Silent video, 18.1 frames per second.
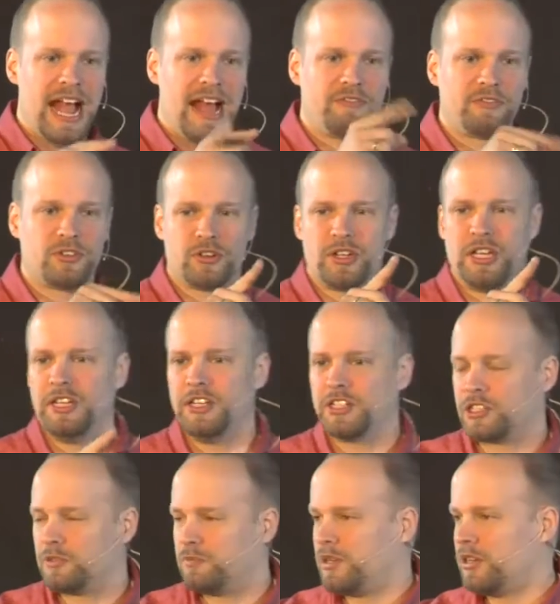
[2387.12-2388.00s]
after he
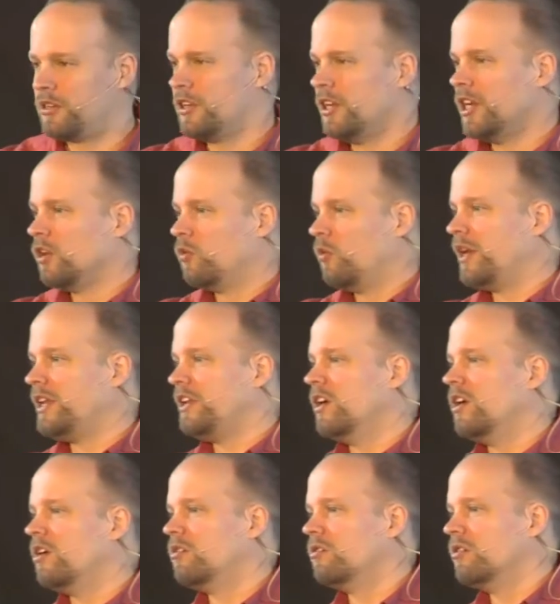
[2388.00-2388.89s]
disappeared? We
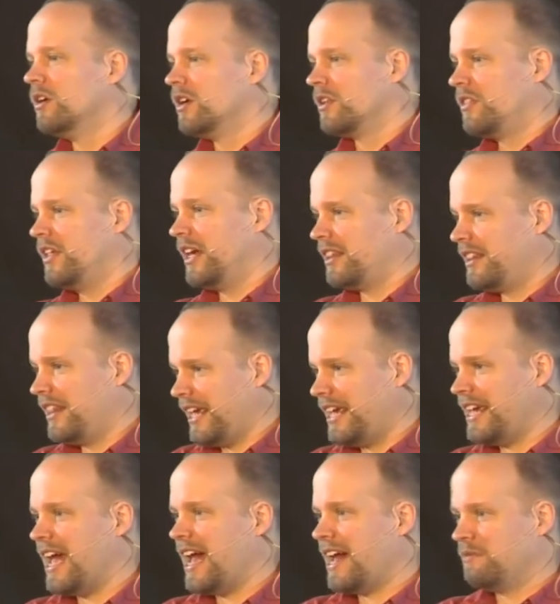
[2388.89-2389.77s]
know that
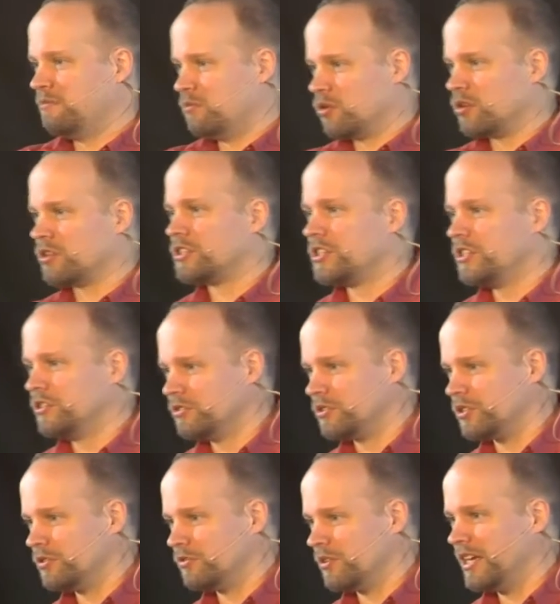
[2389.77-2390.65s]
they had more
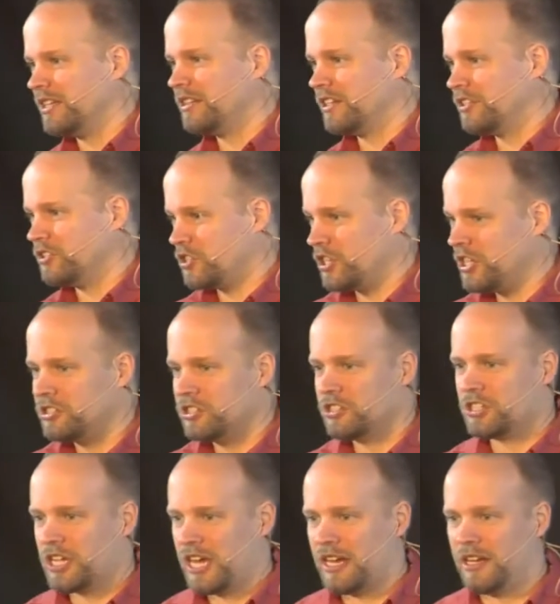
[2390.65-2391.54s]
children, right? That
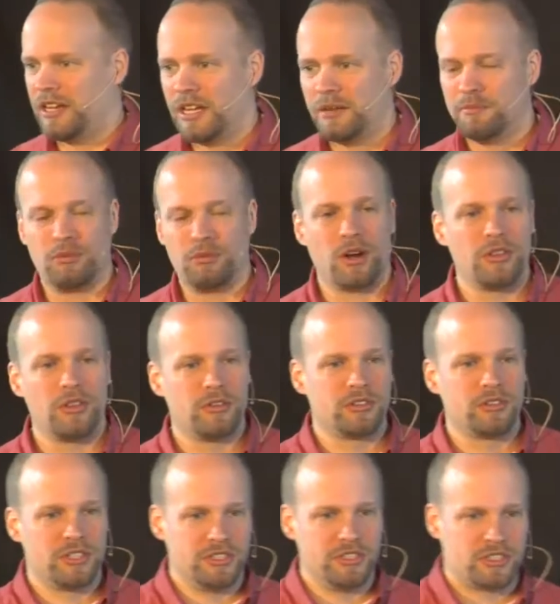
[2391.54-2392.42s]
Jesus had
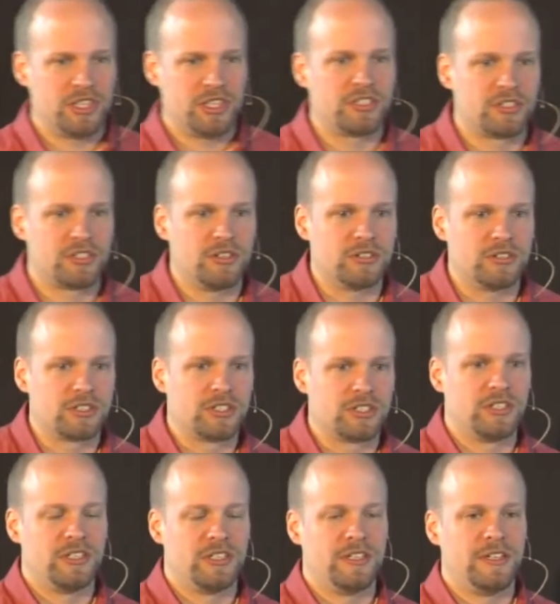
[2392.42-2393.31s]
brothers and
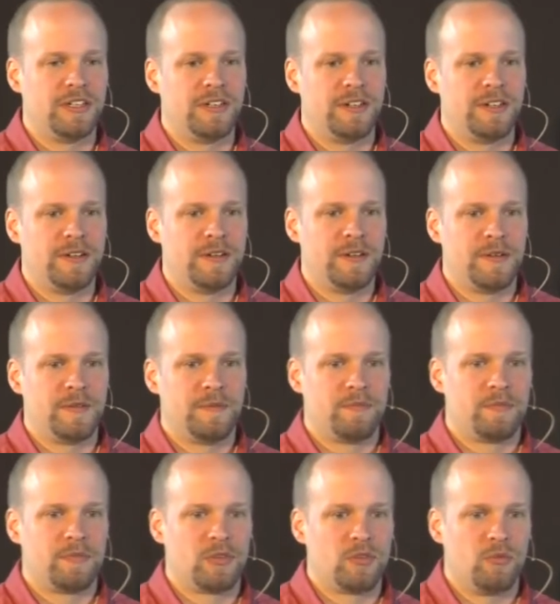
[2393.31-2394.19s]
sisters.
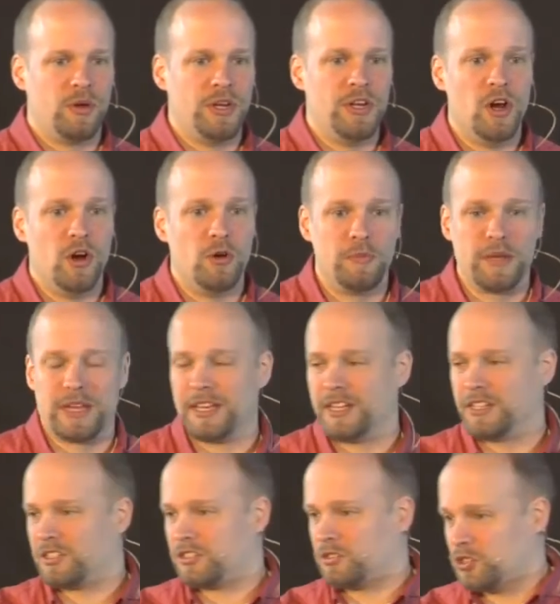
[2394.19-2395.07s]
We know
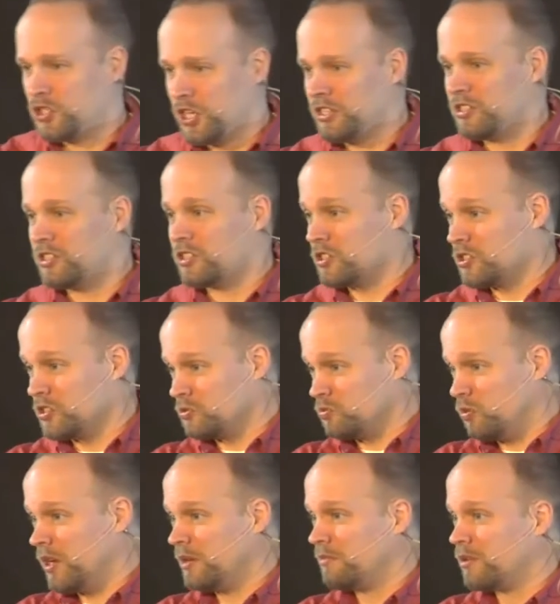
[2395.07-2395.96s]
because Jesus'
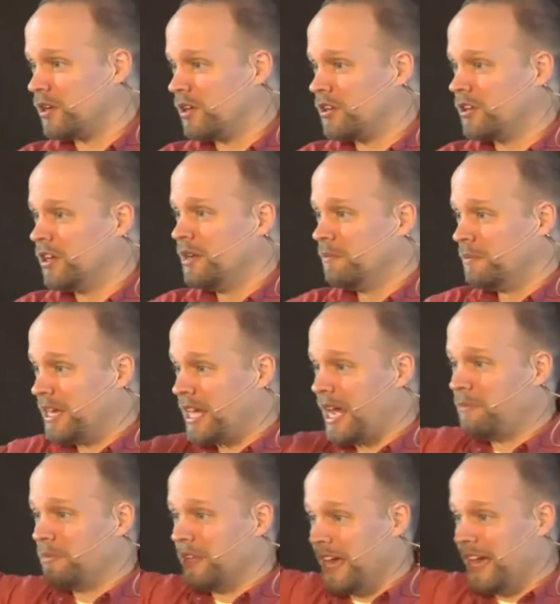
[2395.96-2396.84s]
one brother
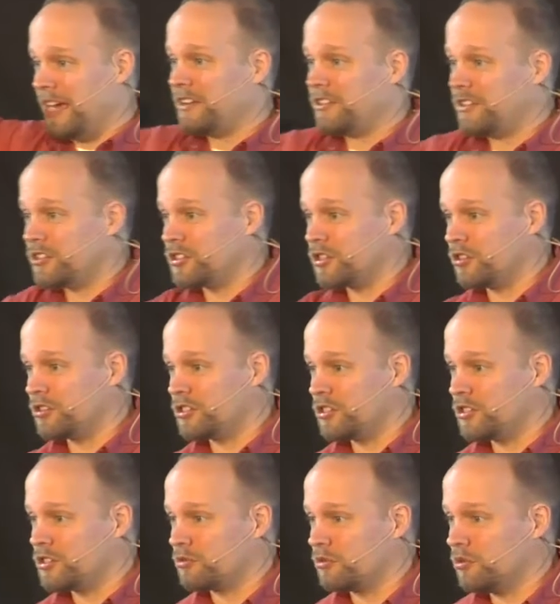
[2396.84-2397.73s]
became the head of the church
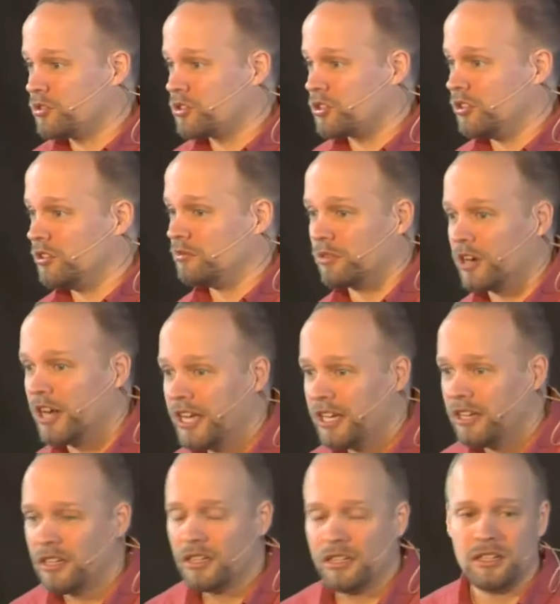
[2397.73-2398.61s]
of Jerusalem,
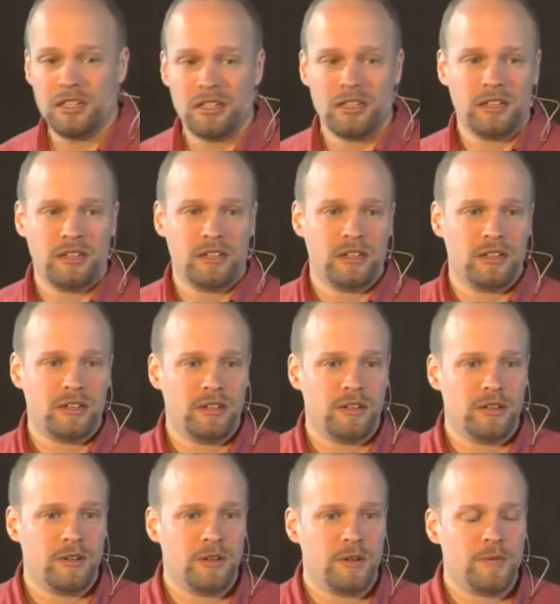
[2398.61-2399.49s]
right?
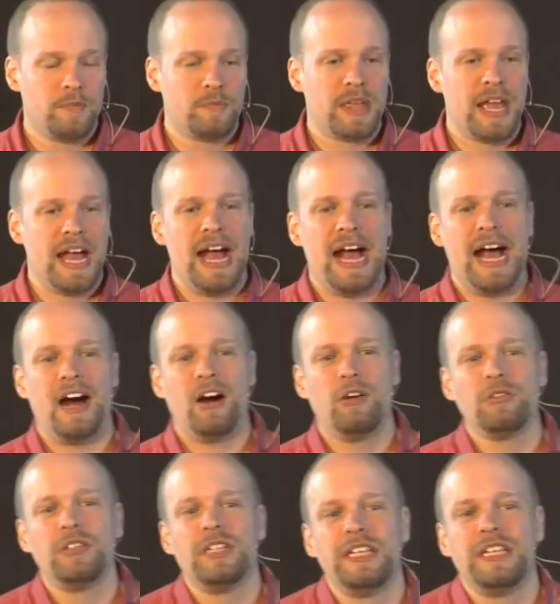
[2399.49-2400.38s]

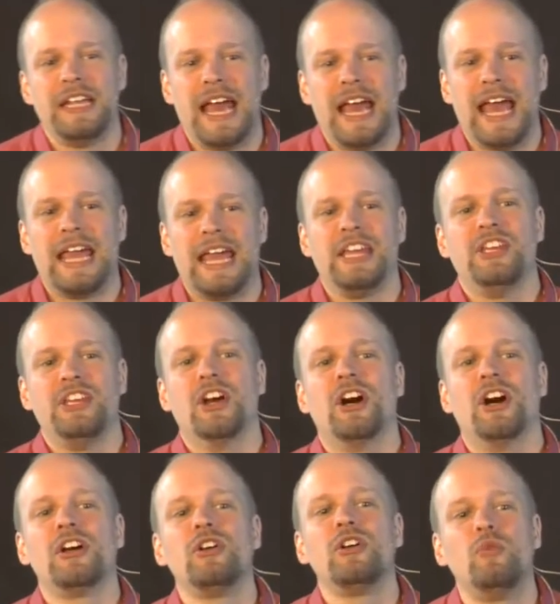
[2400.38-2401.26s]
How did a
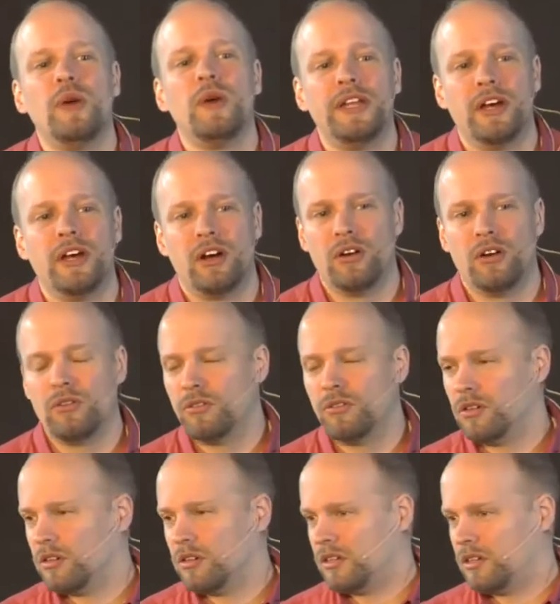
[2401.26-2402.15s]
young
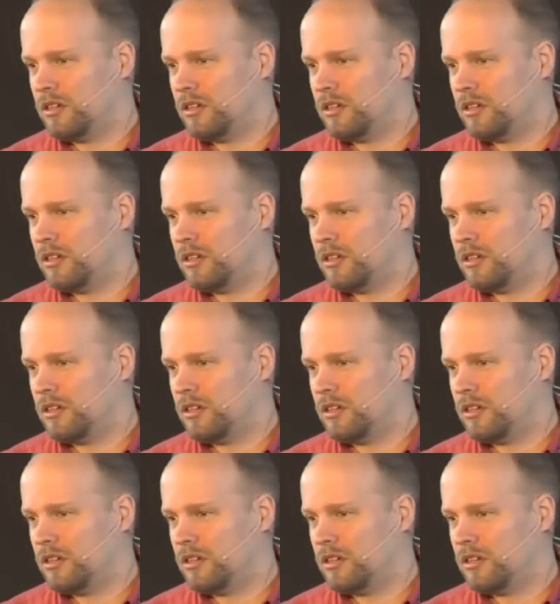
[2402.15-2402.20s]
widow,